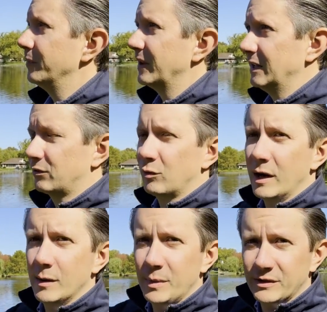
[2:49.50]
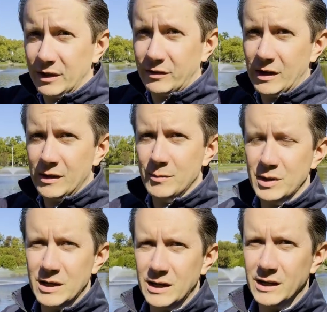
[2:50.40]
it's right up, as I said in the
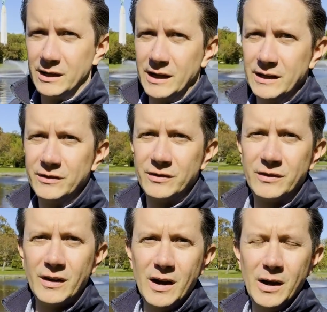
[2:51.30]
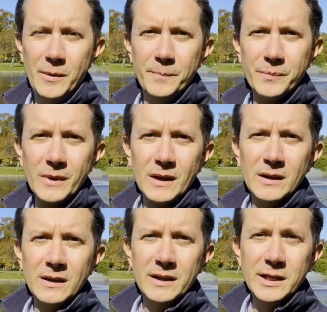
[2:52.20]
beginning, against
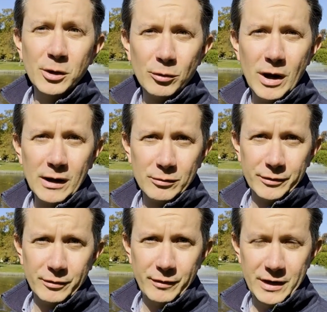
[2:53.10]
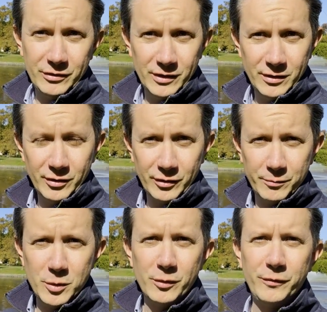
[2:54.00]
Eagle Rock Reservation. There's a
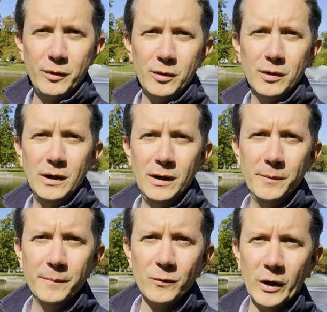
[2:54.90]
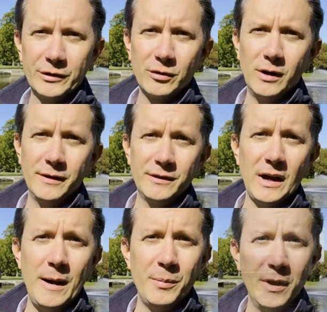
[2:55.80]
beautiful restaurant on the
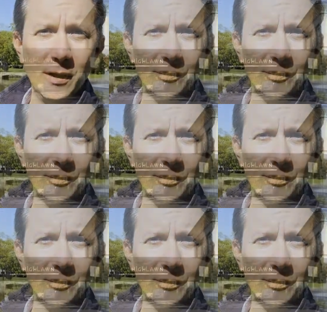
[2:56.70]
top there,